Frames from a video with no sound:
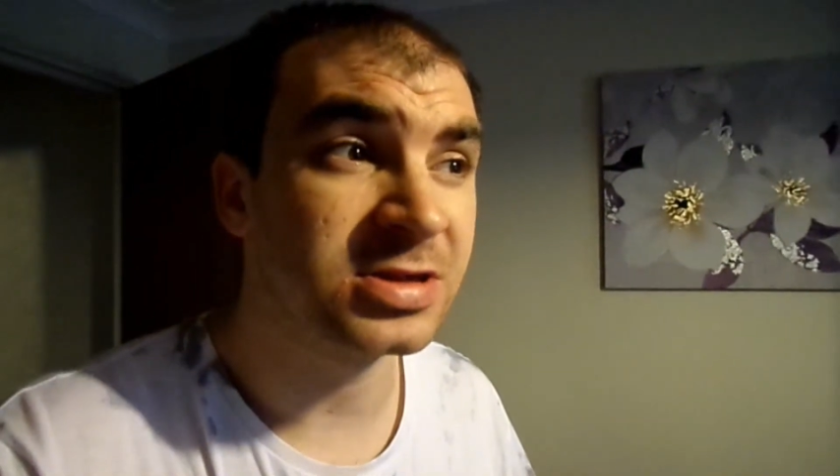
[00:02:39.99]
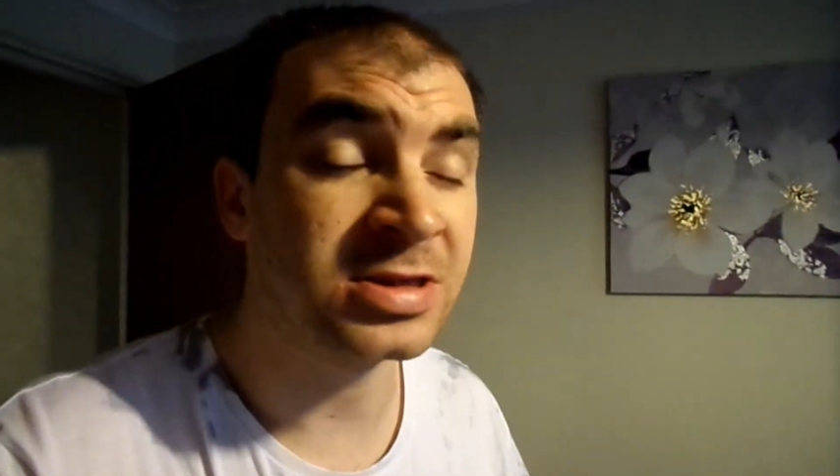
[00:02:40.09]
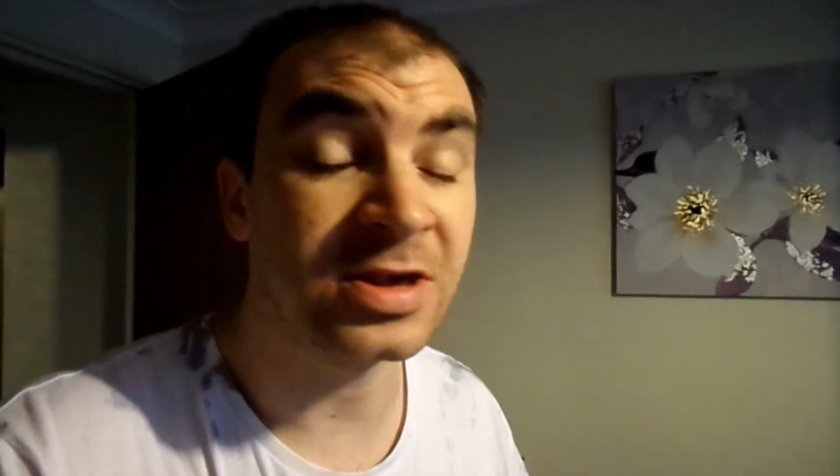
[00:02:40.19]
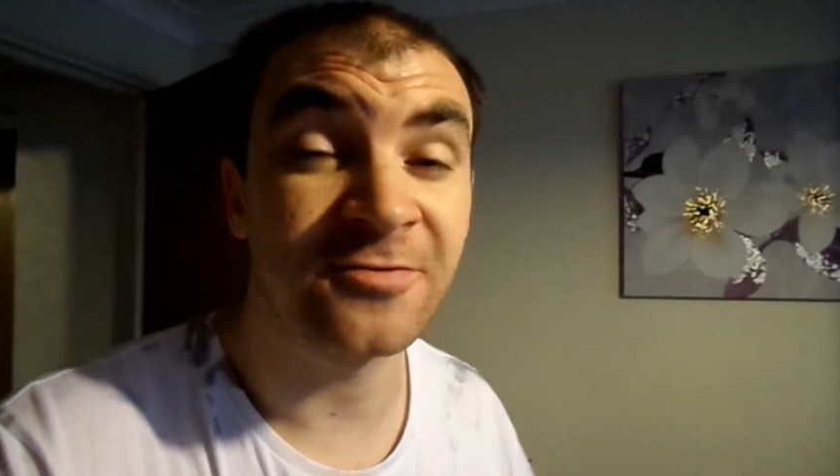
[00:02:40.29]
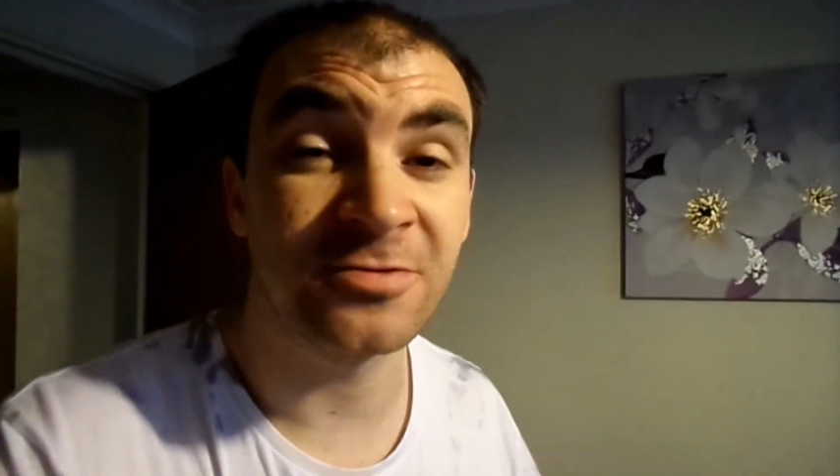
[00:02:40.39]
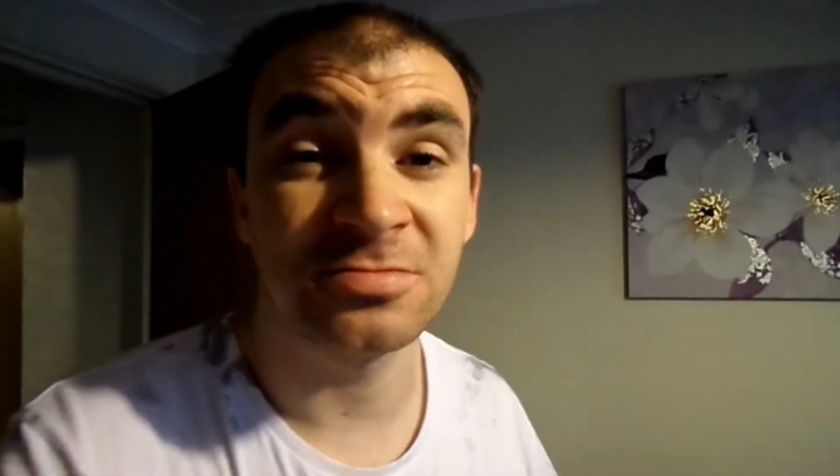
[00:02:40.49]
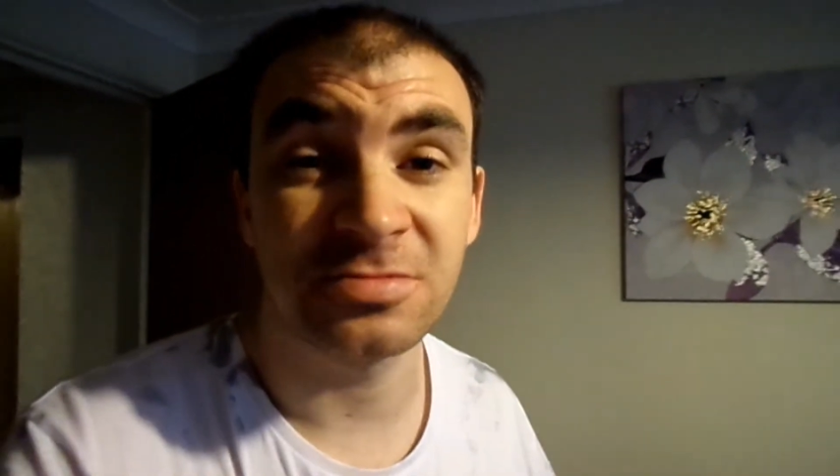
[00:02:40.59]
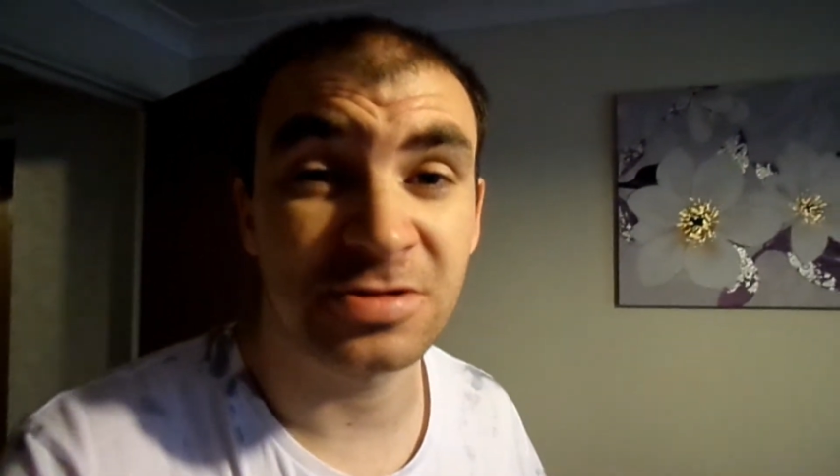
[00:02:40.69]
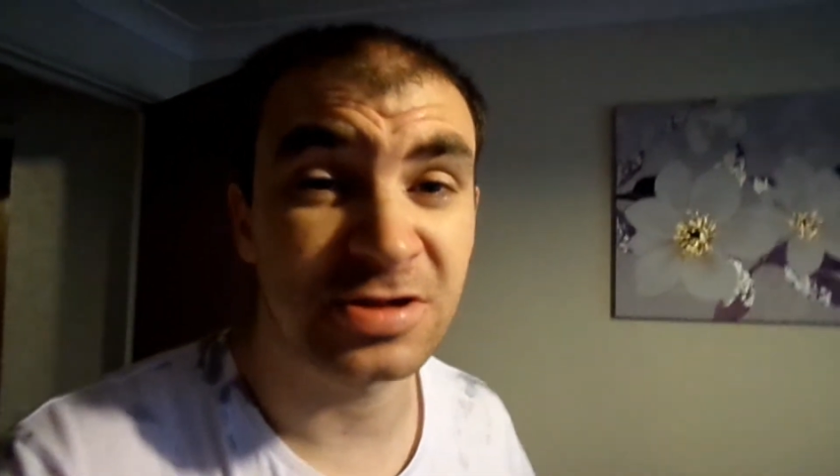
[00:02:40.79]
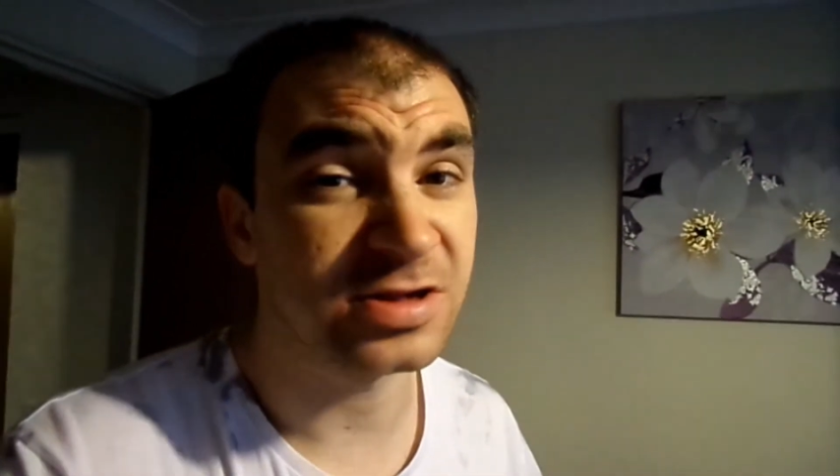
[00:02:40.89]

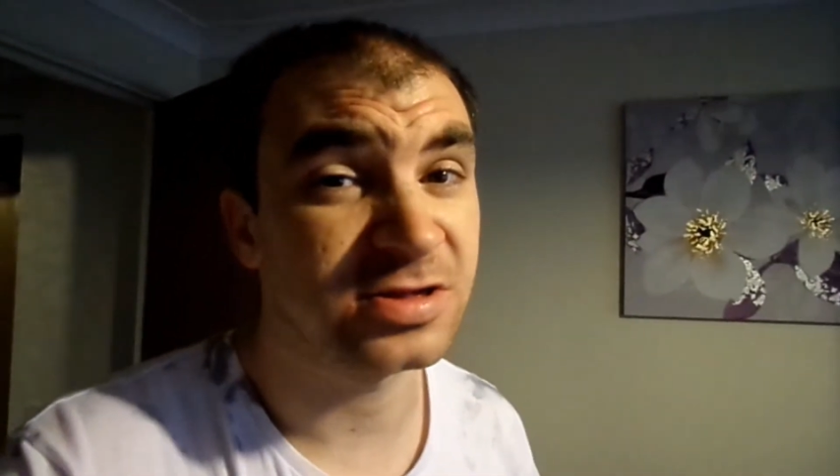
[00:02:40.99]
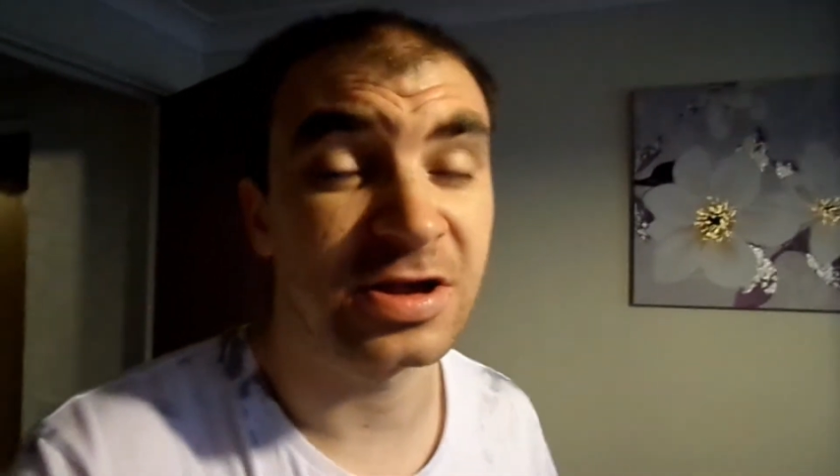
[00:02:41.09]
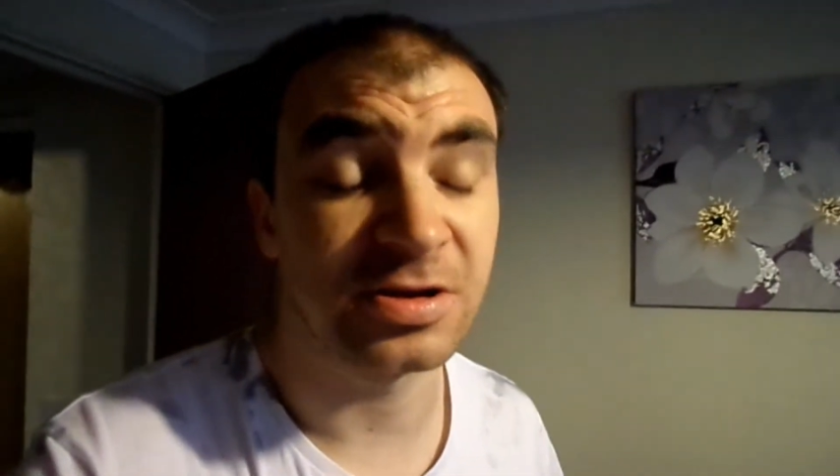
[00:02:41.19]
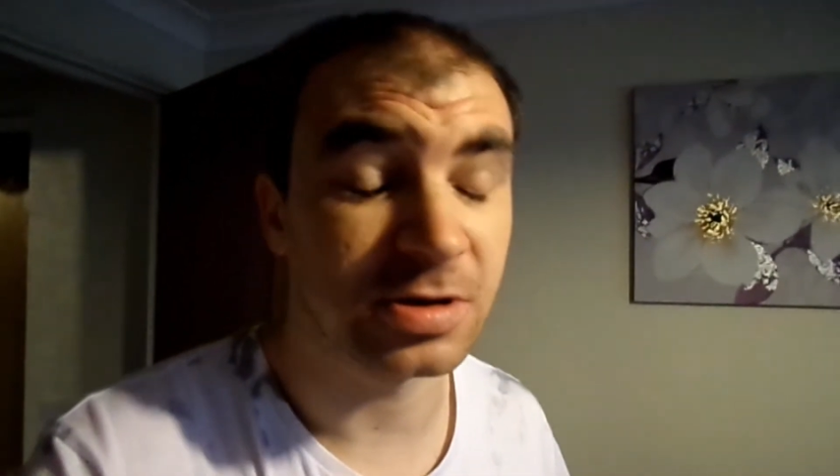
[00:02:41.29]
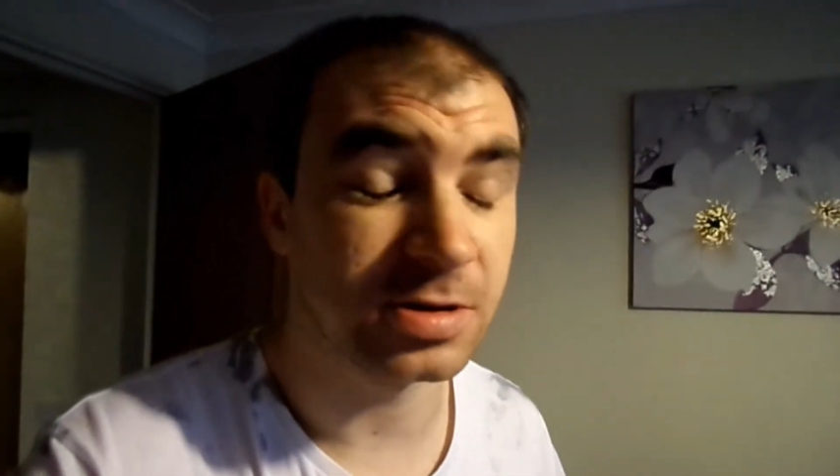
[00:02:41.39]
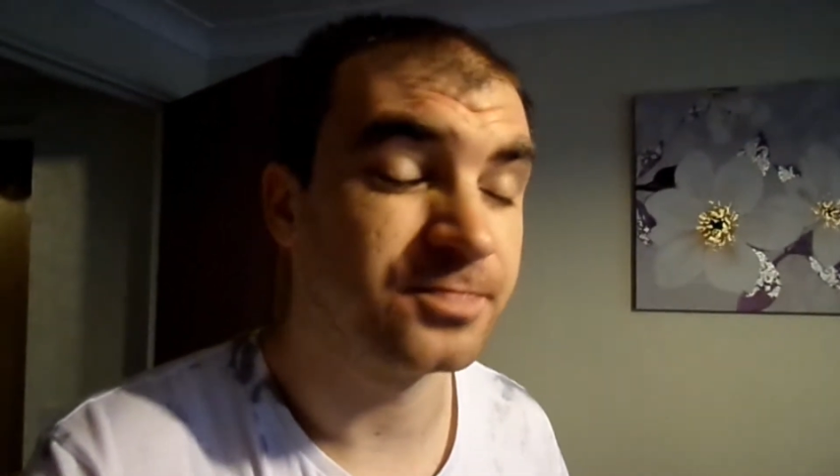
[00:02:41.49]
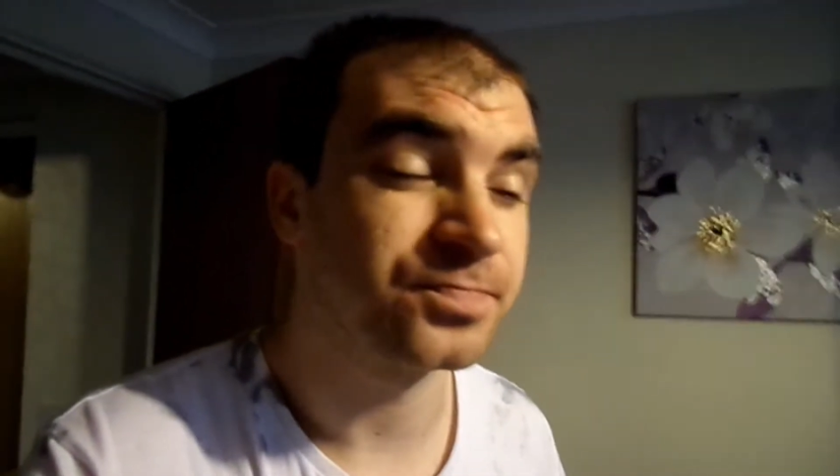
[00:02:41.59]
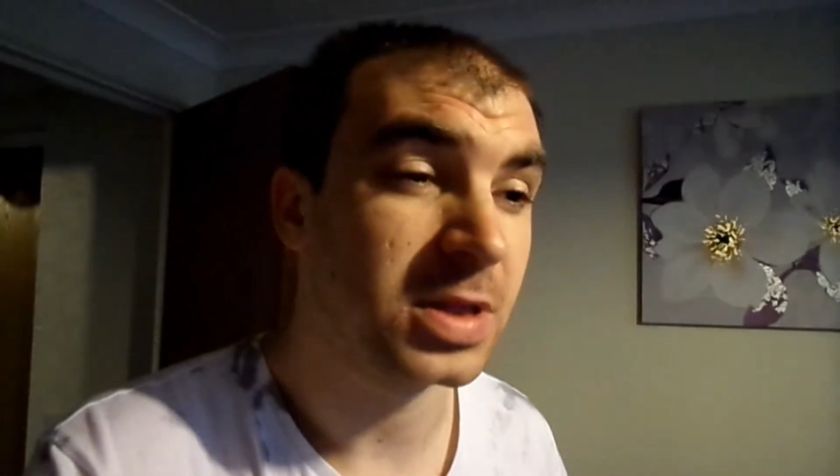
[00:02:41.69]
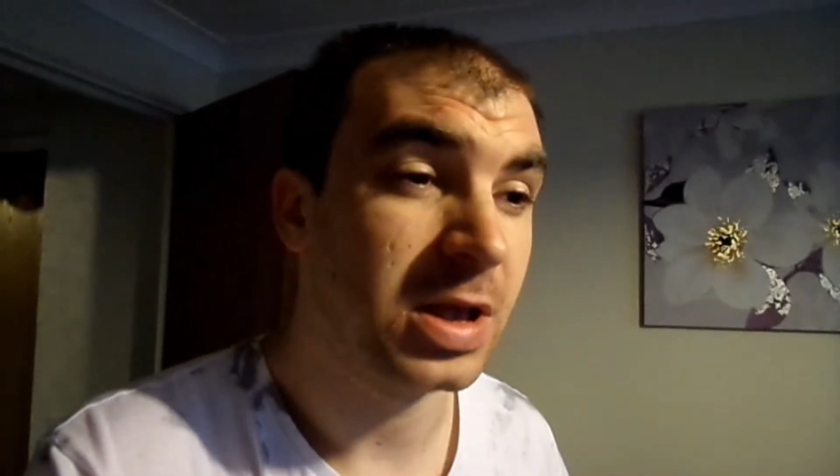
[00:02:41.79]
different set of scenery,